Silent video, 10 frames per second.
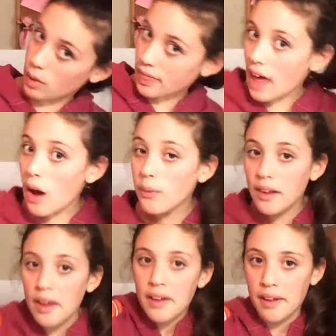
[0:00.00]
without,
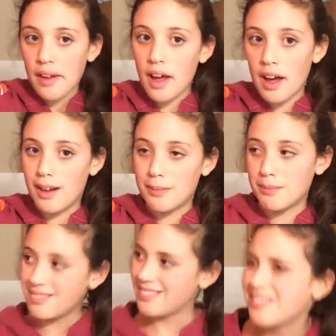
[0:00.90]

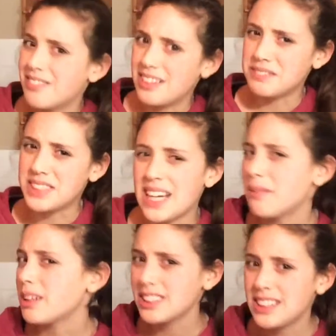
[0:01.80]
um, was I
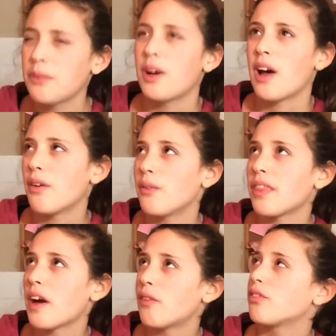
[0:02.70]
about to say without,
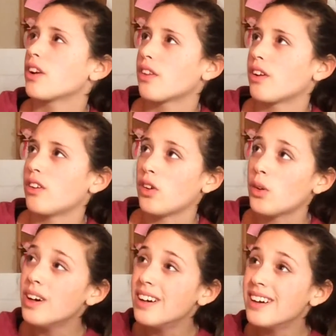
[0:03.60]
without further ado?